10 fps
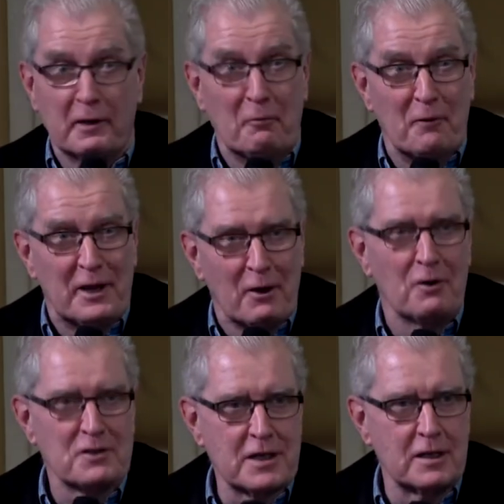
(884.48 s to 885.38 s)
We
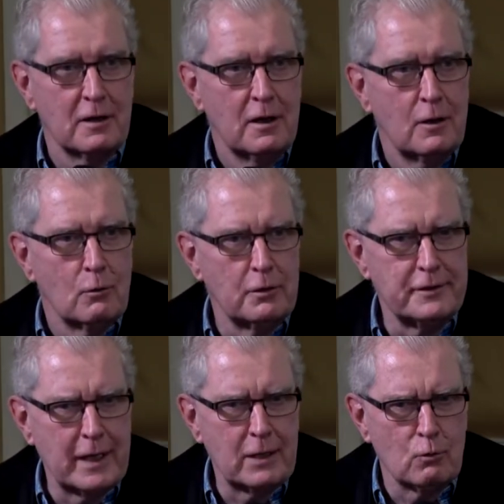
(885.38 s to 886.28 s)
all said, well,
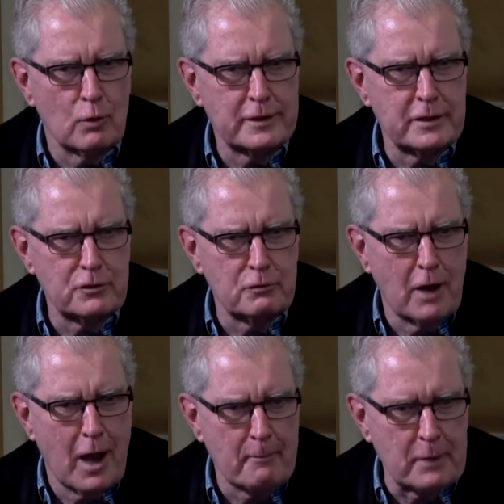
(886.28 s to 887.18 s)
Dan, what did you
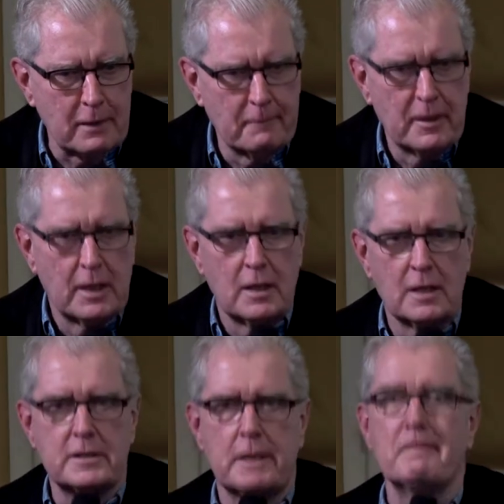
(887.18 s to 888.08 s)
copy? He
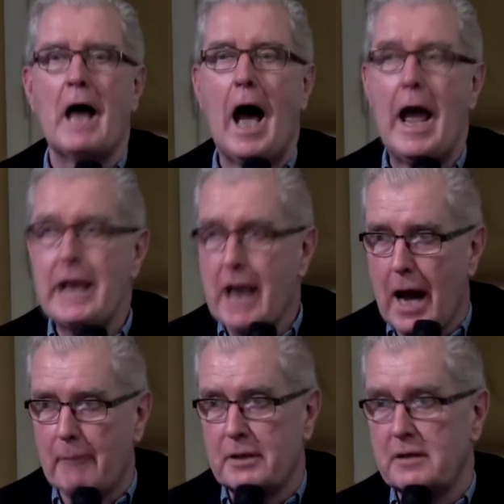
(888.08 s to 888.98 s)
said, I
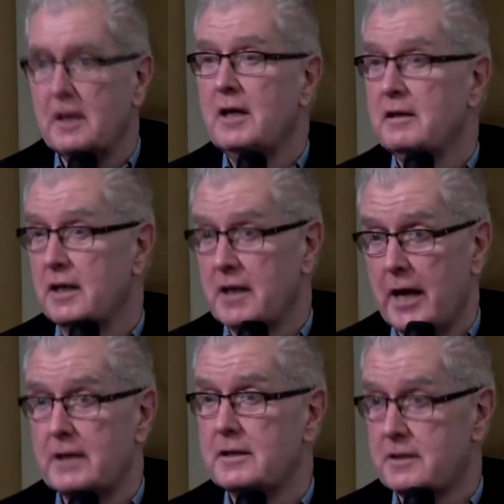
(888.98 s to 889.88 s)
copied the
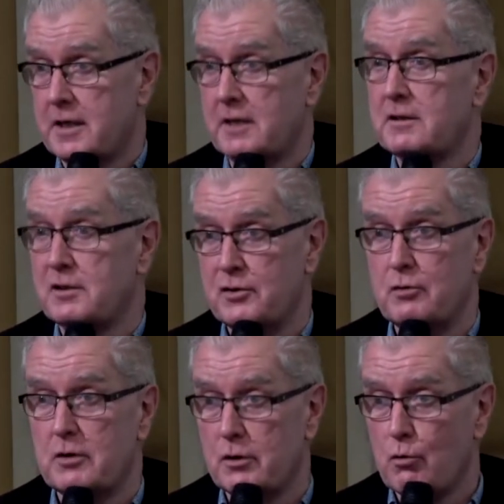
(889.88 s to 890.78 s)
United States'
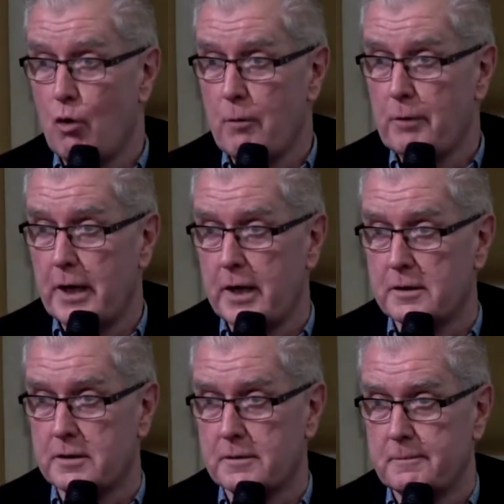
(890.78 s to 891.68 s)
nuclear war
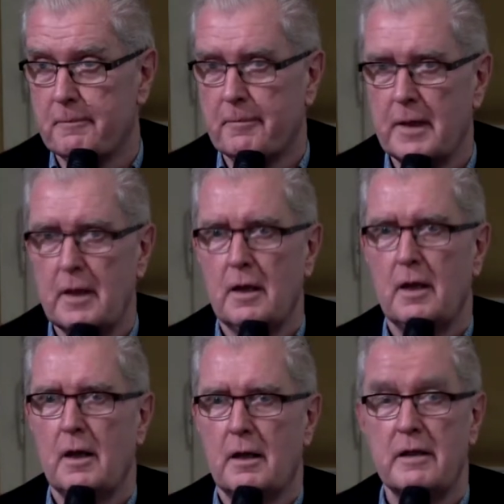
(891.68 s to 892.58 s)
plans,
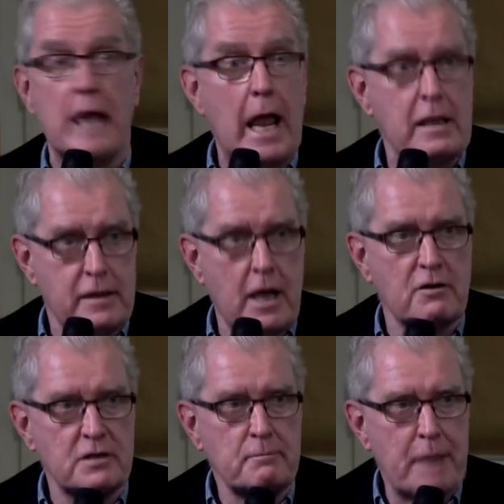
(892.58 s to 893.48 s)
the
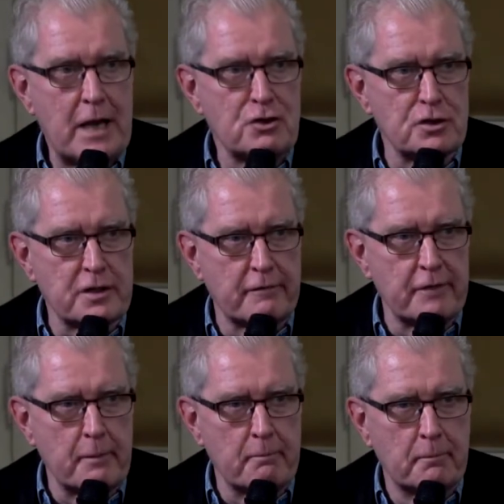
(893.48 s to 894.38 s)
8,000 pages of
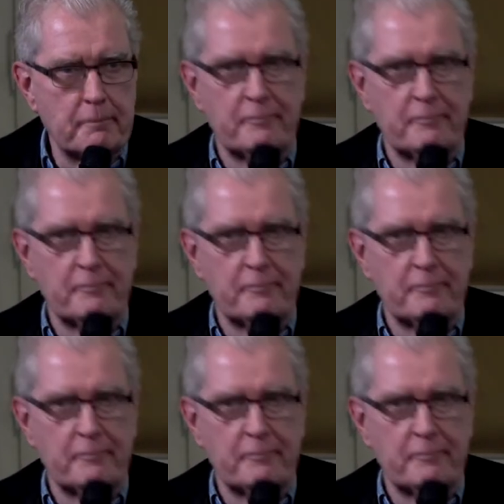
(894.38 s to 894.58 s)
them,